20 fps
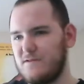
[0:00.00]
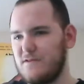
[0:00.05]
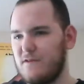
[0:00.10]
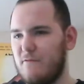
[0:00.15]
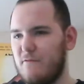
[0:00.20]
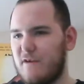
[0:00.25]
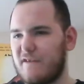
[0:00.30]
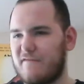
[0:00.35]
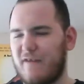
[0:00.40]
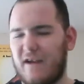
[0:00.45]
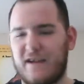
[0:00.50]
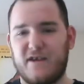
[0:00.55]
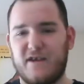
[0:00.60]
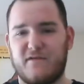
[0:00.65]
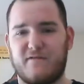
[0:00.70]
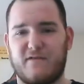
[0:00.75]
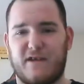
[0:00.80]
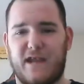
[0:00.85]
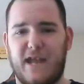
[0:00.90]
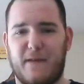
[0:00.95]
which that
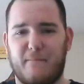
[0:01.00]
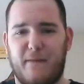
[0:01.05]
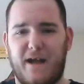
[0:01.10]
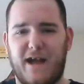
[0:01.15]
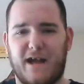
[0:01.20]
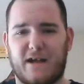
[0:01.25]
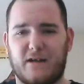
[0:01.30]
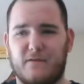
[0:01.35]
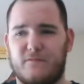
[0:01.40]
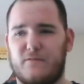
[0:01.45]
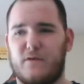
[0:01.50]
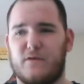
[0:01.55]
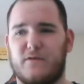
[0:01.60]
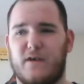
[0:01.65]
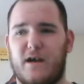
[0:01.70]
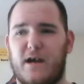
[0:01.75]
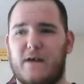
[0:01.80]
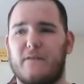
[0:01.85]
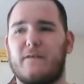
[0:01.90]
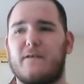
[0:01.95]
character came back a few
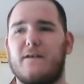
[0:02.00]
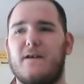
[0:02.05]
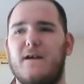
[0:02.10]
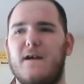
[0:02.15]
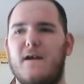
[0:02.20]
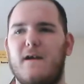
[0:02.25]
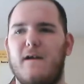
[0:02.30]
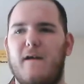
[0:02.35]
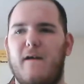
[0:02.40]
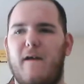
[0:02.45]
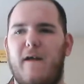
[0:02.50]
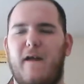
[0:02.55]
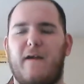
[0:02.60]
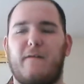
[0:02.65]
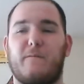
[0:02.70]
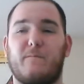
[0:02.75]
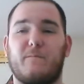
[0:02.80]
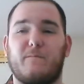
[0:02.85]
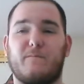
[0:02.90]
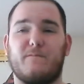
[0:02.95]
times, and
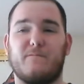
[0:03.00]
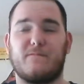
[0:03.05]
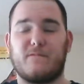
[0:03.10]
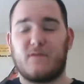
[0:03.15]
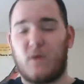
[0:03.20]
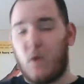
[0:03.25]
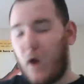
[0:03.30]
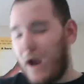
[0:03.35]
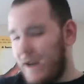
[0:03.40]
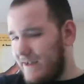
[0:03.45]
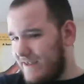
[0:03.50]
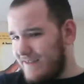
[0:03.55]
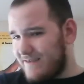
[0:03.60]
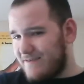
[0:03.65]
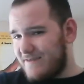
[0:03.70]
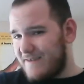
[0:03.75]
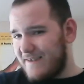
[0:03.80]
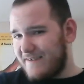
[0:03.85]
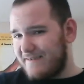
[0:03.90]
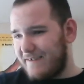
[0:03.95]
quite a
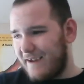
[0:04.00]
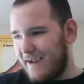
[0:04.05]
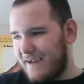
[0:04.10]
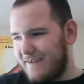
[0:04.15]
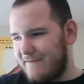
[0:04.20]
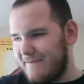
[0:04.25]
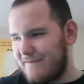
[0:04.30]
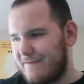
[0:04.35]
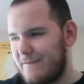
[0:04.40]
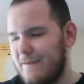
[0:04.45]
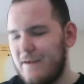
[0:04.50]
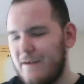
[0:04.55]
quarter change,